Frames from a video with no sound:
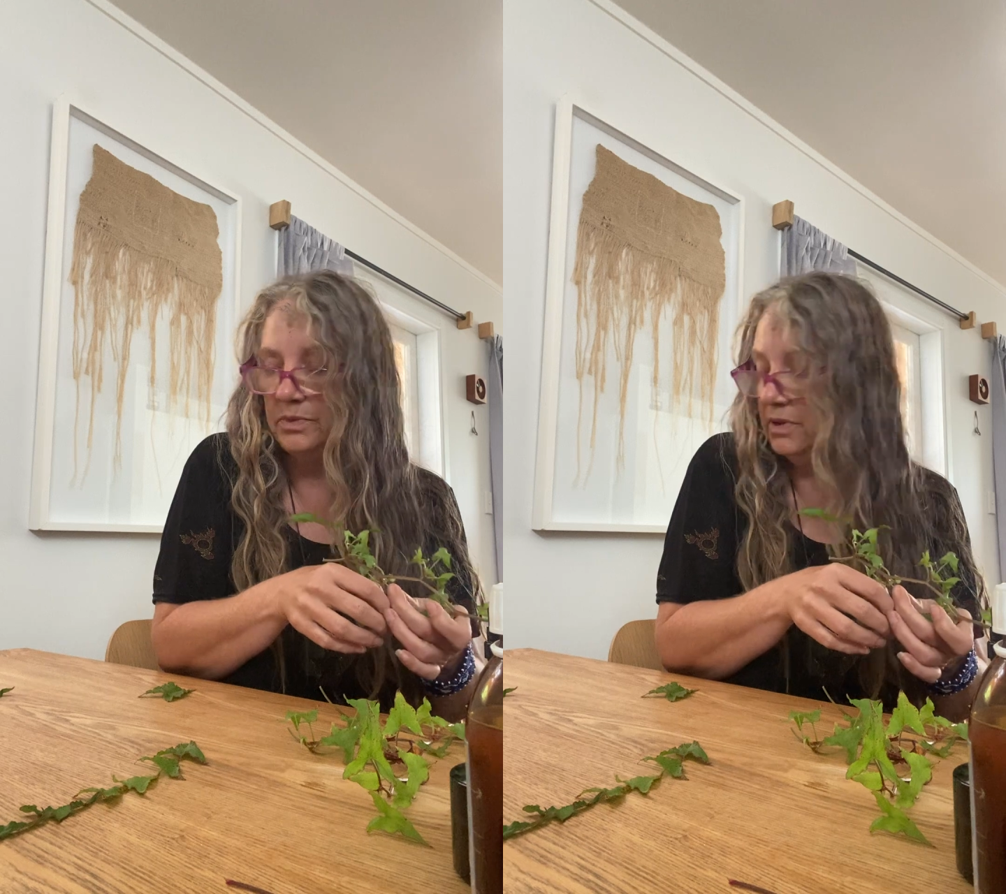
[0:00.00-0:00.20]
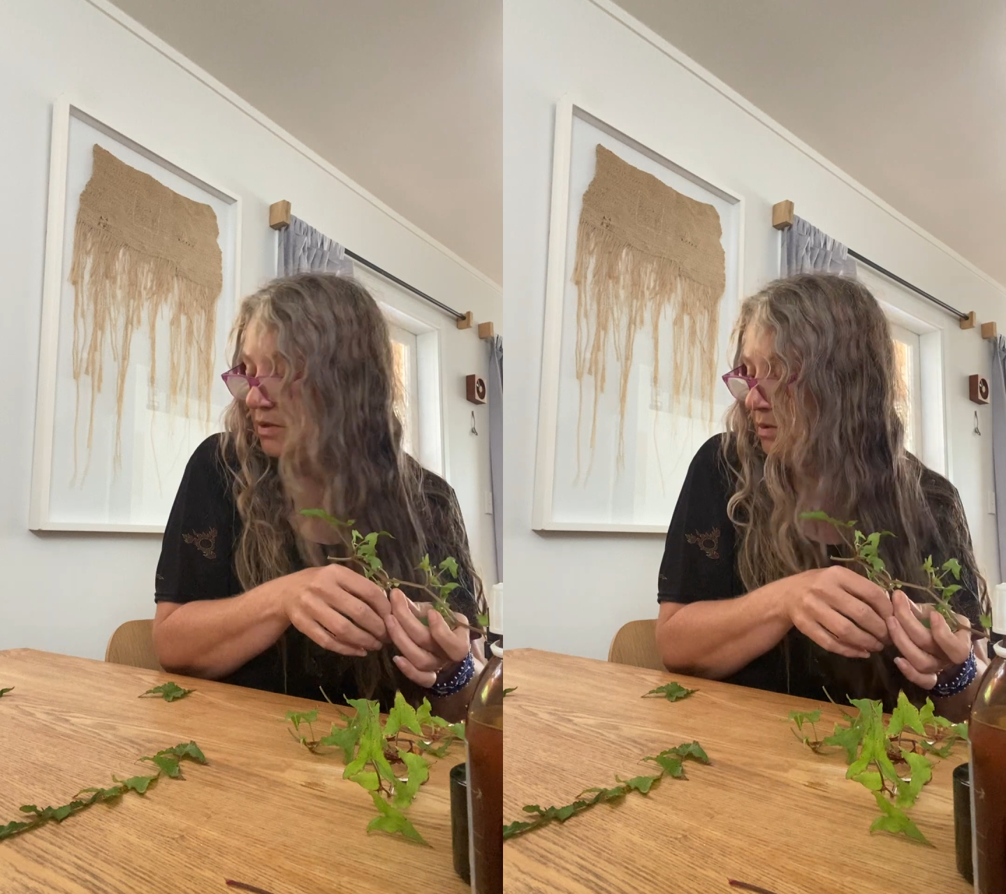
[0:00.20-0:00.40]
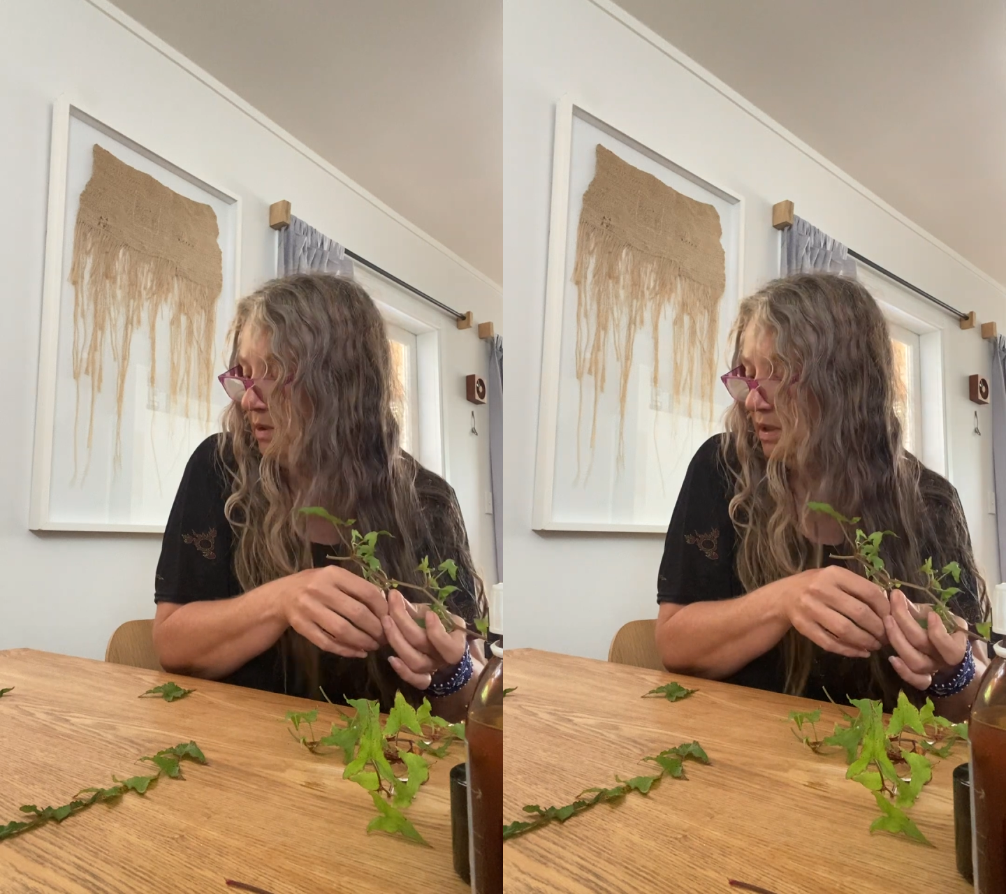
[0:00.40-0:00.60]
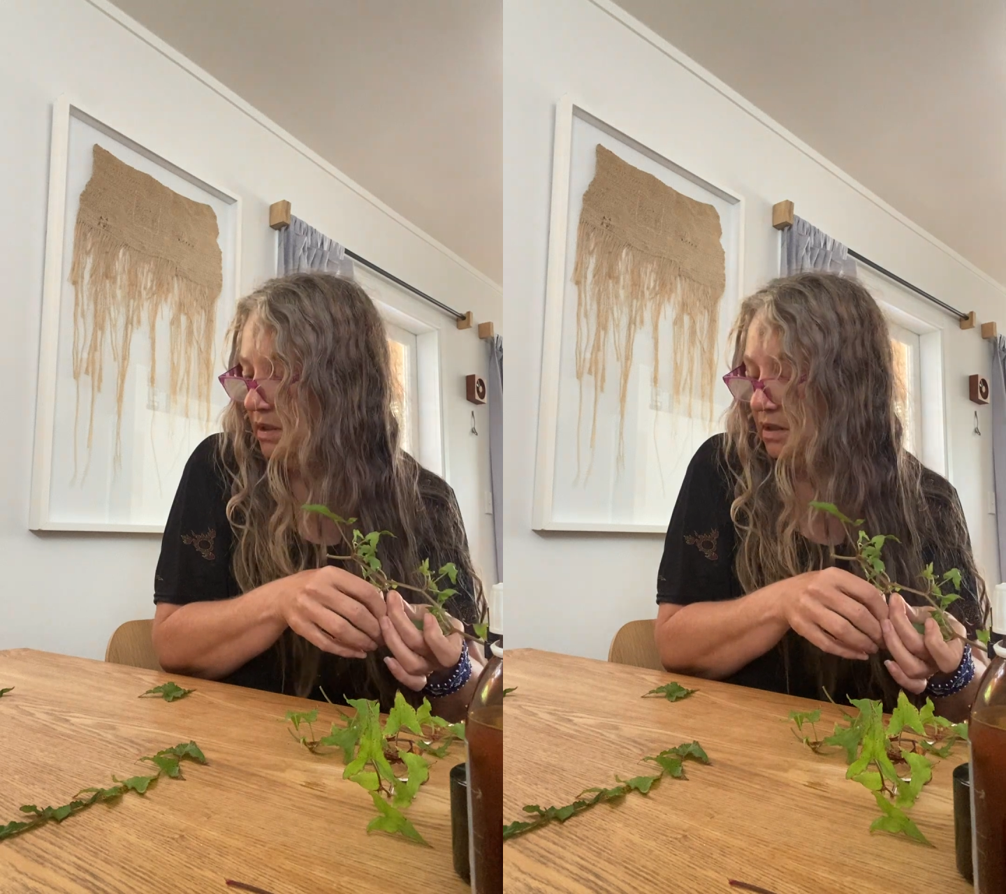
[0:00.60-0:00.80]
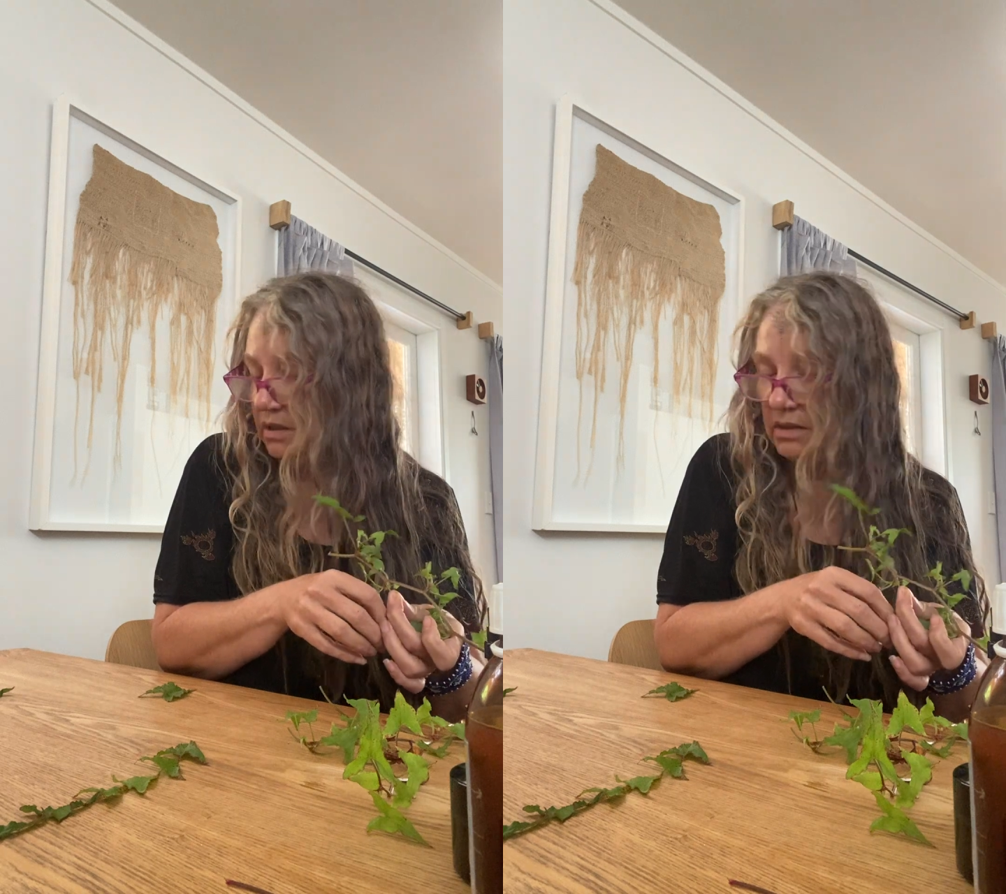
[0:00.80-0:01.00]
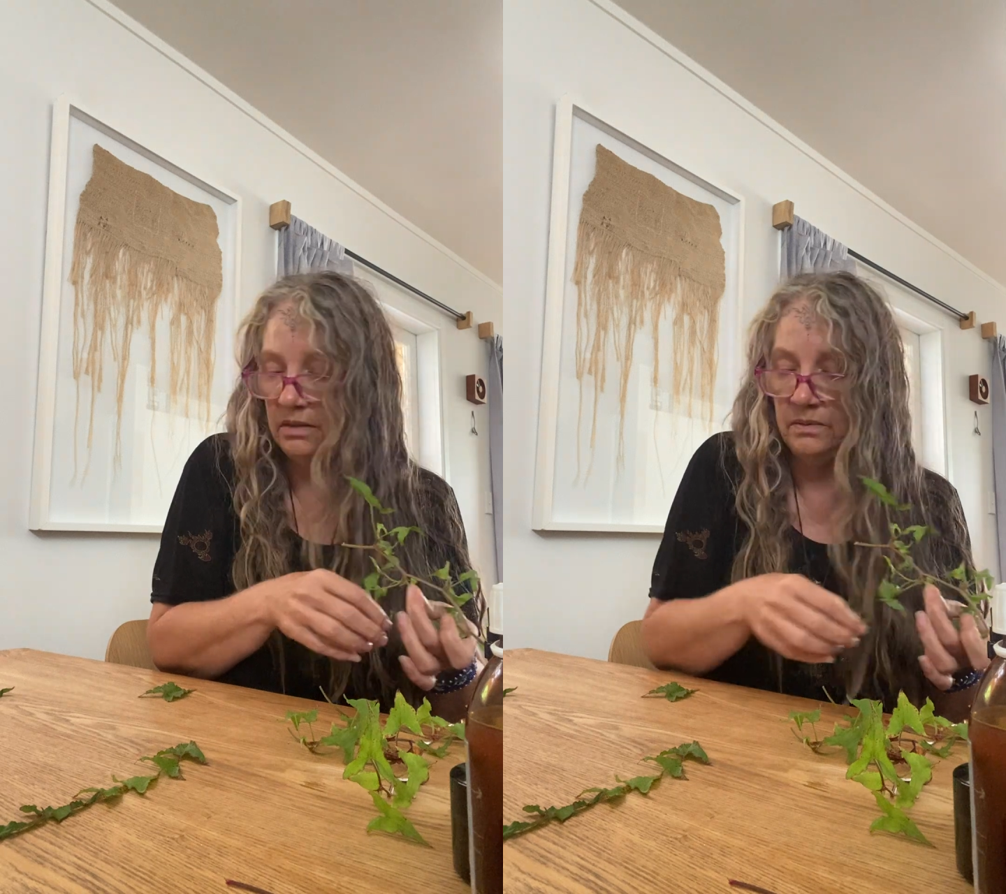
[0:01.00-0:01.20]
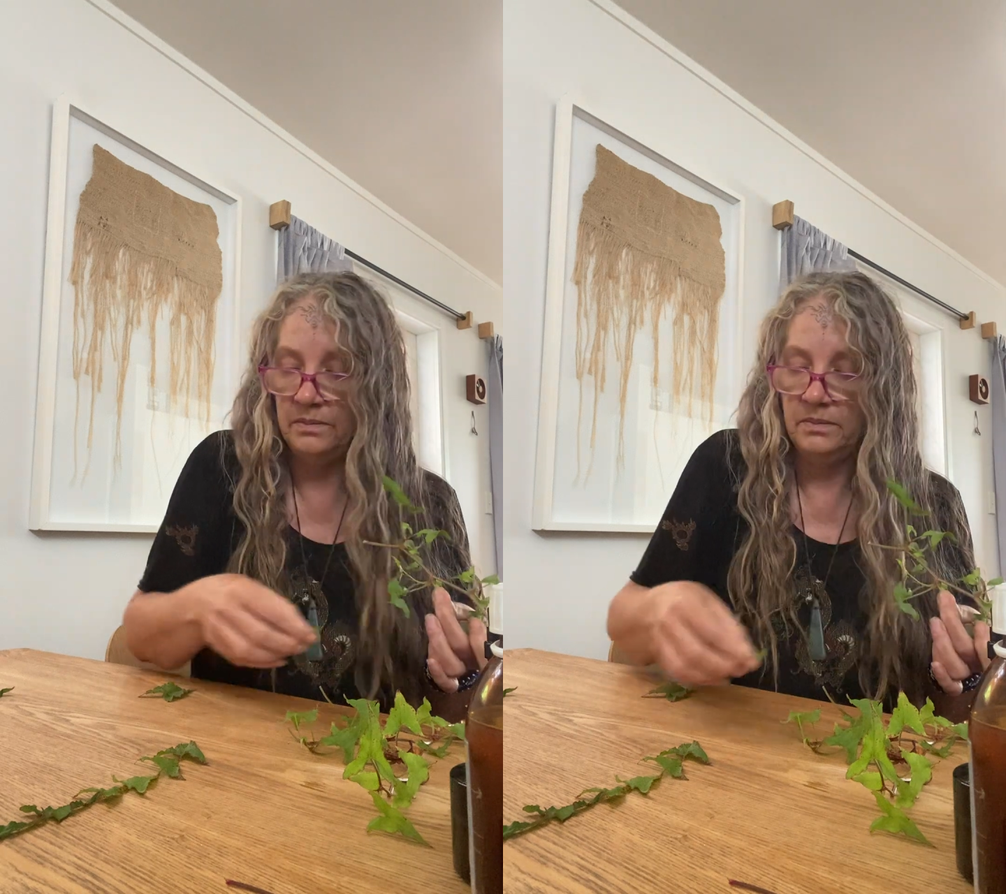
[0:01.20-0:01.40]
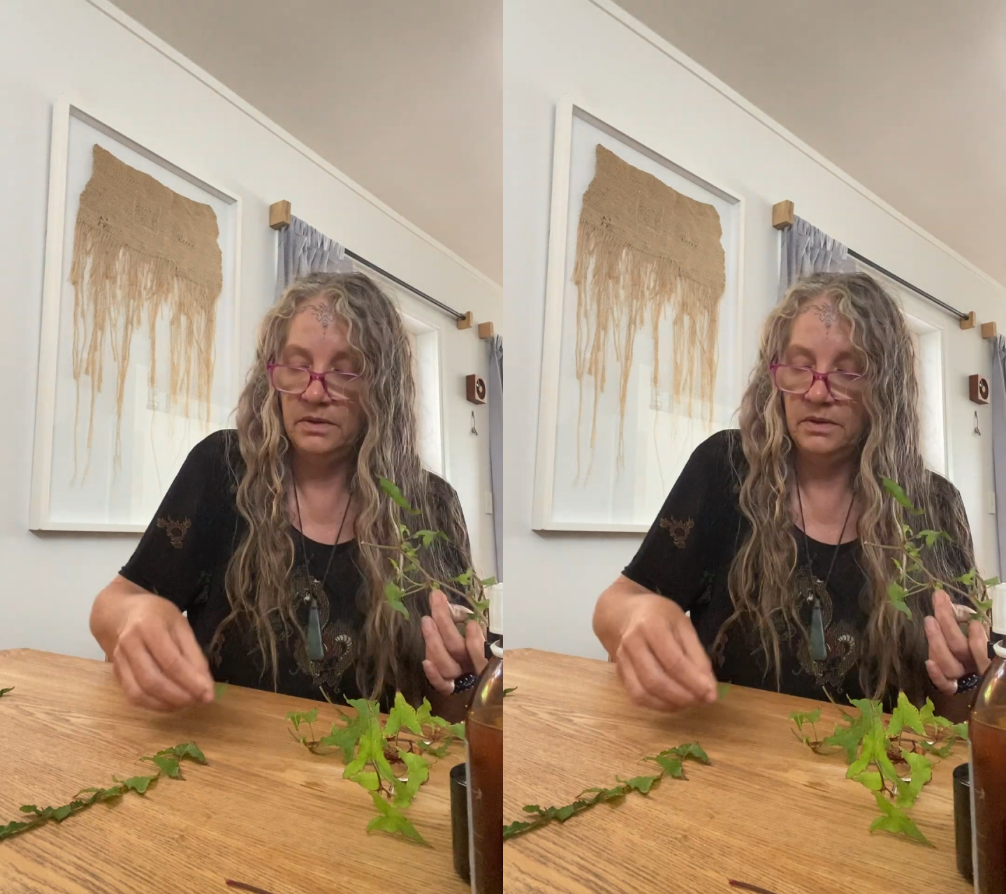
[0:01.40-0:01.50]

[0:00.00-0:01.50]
pew, um,